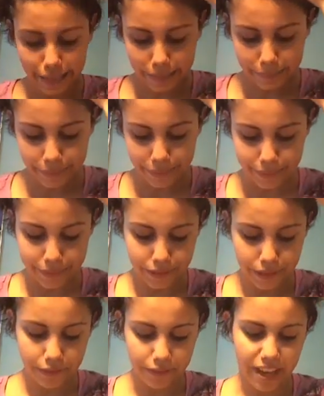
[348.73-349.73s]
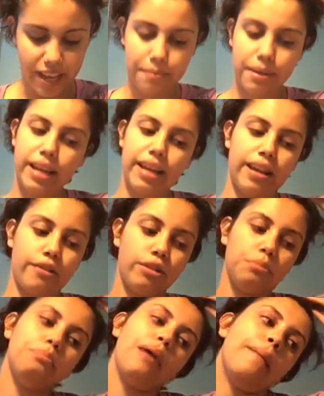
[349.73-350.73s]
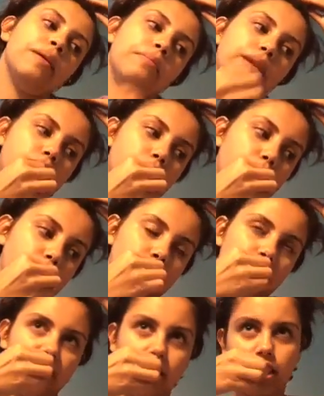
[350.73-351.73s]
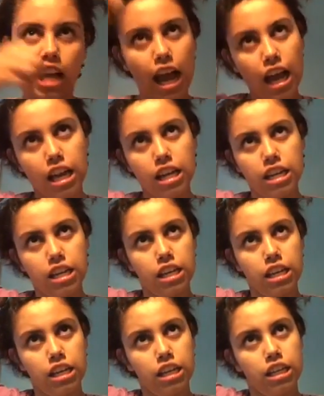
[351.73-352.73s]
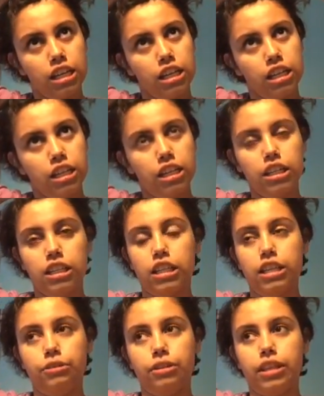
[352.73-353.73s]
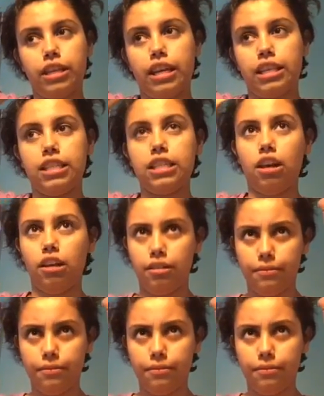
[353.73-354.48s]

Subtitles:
I'm gonna define my hair with bobby pins. Because it's the only thing I saw.